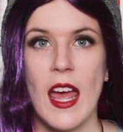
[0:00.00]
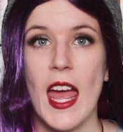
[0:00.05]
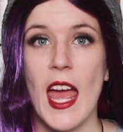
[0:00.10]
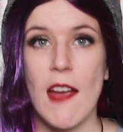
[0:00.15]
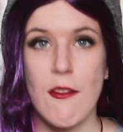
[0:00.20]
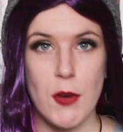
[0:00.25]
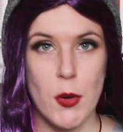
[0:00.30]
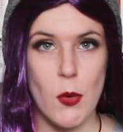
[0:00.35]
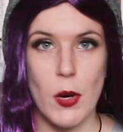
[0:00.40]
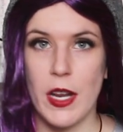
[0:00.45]

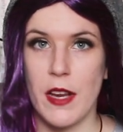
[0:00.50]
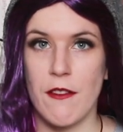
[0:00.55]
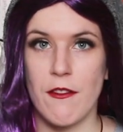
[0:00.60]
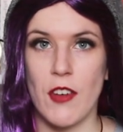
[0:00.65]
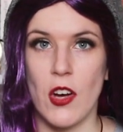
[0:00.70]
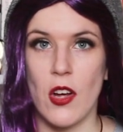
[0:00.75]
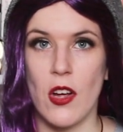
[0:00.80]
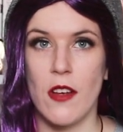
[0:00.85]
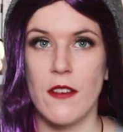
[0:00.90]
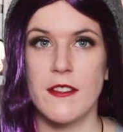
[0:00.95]
everyone
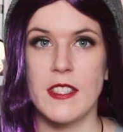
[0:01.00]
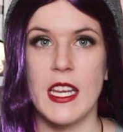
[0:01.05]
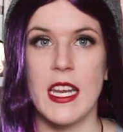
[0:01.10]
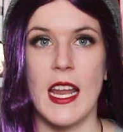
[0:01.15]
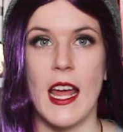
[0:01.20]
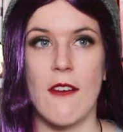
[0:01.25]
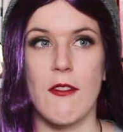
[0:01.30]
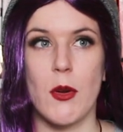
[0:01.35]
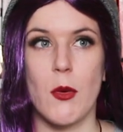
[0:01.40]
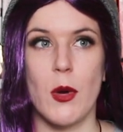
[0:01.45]
involved
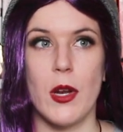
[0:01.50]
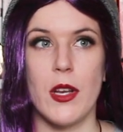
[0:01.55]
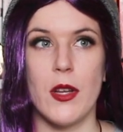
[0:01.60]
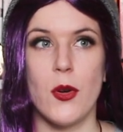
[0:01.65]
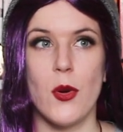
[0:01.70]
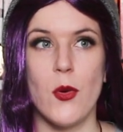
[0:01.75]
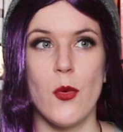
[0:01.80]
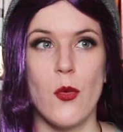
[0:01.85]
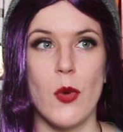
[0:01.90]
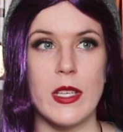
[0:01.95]
and everyone
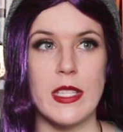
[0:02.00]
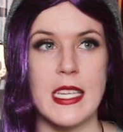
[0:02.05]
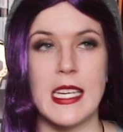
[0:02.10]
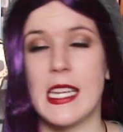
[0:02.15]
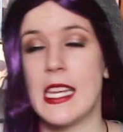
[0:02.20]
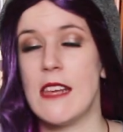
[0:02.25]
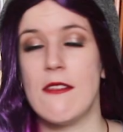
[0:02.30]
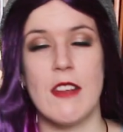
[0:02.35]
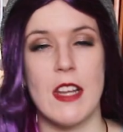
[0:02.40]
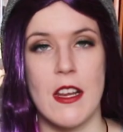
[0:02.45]
who
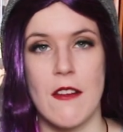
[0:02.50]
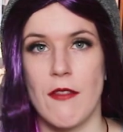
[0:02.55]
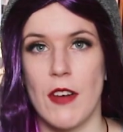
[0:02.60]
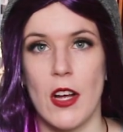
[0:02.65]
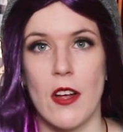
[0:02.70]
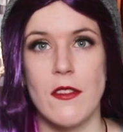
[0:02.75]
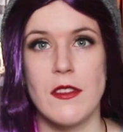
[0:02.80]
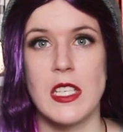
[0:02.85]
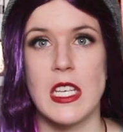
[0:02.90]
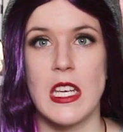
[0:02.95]
wasn't even
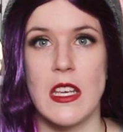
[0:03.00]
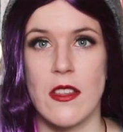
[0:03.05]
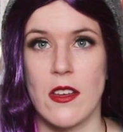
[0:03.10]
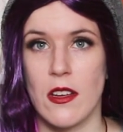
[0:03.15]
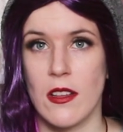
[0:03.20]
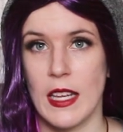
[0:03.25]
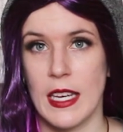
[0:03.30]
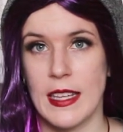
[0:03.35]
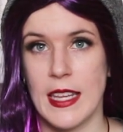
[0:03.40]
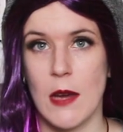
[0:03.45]
involved
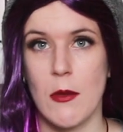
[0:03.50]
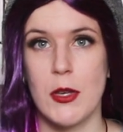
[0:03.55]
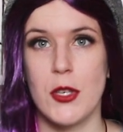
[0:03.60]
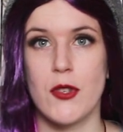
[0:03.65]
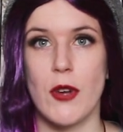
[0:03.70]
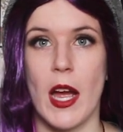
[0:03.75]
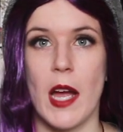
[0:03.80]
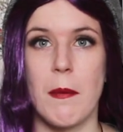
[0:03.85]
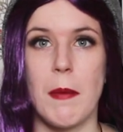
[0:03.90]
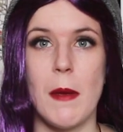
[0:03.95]
either. Like they would
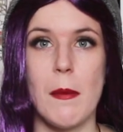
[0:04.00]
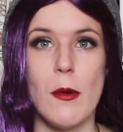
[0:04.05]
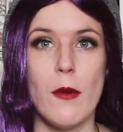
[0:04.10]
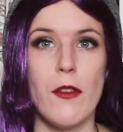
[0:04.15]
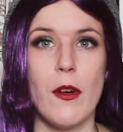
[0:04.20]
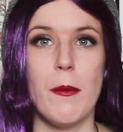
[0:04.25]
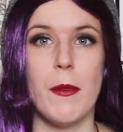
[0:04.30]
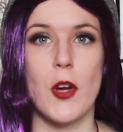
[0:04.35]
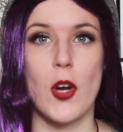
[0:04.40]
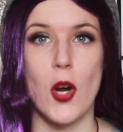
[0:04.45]
drag people
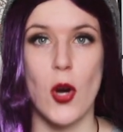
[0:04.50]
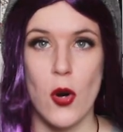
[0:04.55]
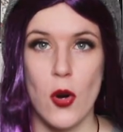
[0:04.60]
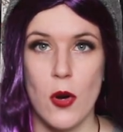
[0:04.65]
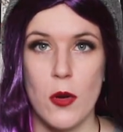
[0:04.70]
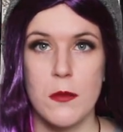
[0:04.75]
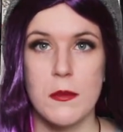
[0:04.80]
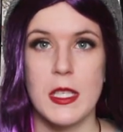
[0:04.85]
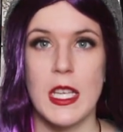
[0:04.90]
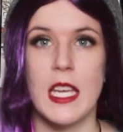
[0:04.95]
from their
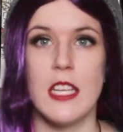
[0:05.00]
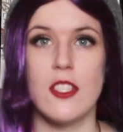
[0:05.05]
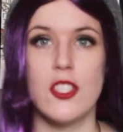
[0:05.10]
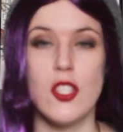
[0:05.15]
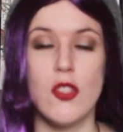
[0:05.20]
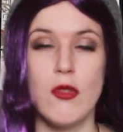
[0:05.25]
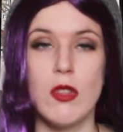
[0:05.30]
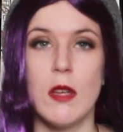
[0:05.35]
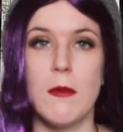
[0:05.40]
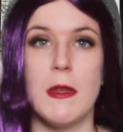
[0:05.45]
homes and
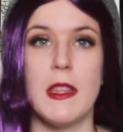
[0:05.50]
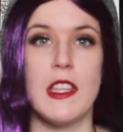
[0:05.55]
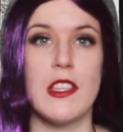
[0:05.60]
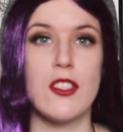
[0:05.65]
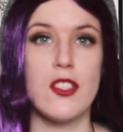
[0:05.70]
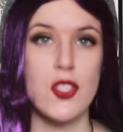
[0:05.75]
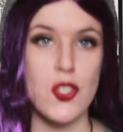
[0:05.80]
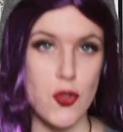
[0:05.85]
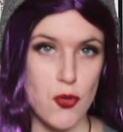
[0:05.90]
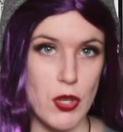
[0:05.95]
shoot them in the
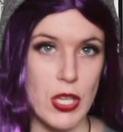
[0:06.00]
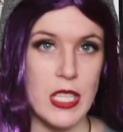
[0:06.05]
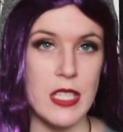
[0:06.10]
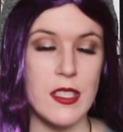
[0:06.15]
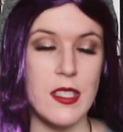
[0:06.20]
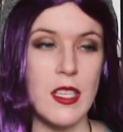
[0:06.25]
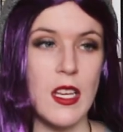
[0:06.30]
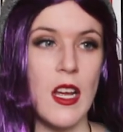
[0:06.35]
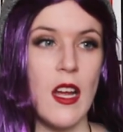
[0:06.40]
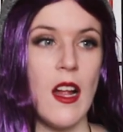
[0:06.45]

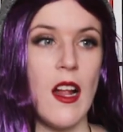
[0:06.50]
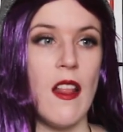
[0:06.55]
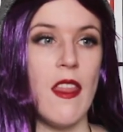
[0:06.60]
streets.